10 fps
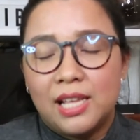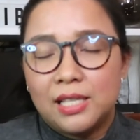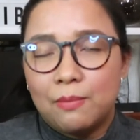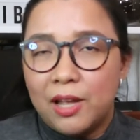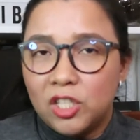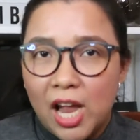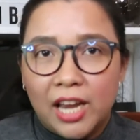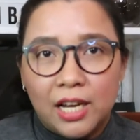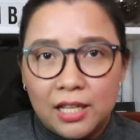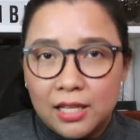is my
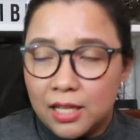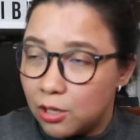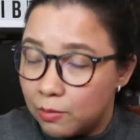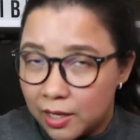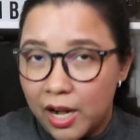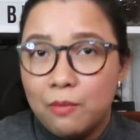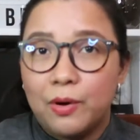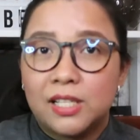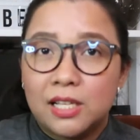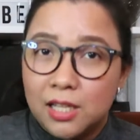channel
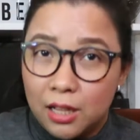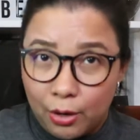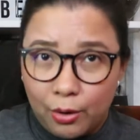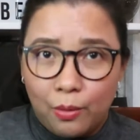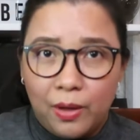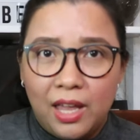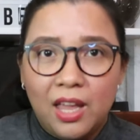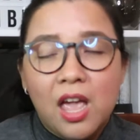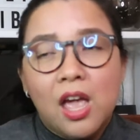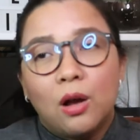subscribers is still growing.